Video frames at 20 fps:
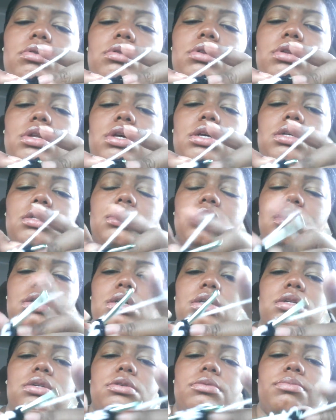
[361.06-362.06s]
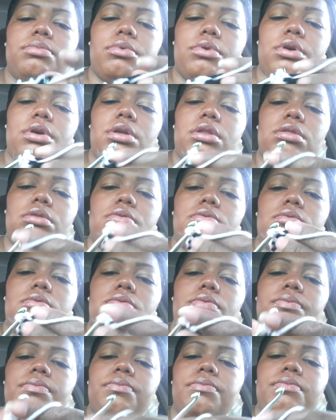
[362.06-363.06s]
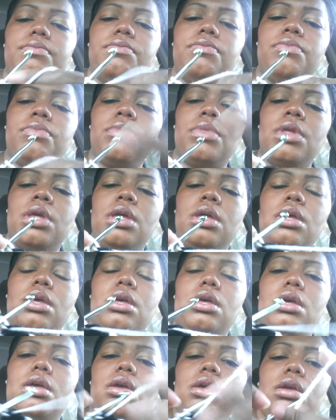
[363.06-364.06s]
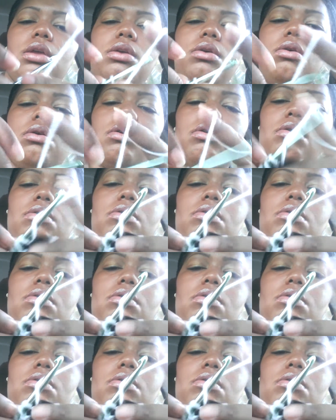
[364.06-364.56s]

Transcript: in the next stitch, bring it through. Yarn